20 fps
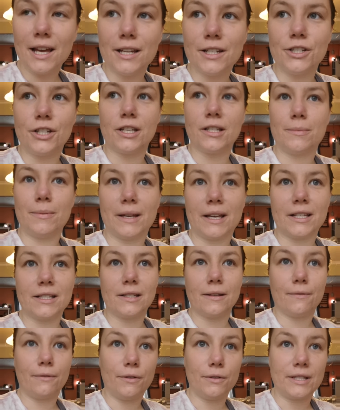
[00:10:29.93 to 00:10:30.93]
Just because
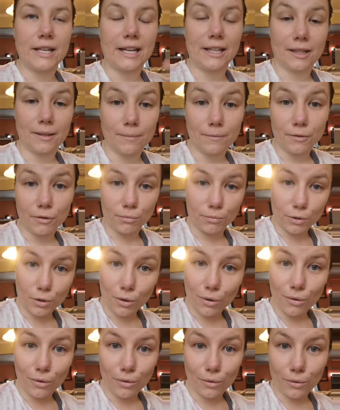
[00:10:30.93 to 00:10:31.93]
if you take them from
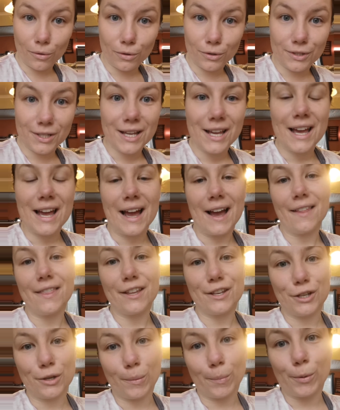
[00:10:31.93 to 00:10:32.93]
cold and
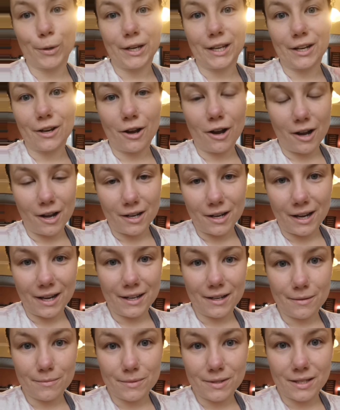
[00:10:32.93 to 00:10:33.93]
then you're putting hot
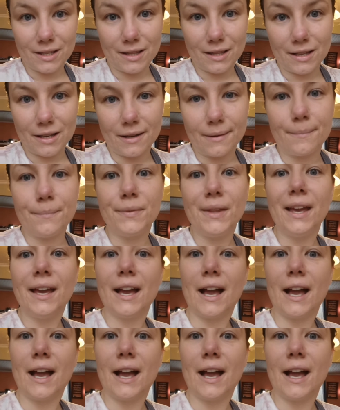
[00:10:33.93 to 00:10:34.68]
items in them,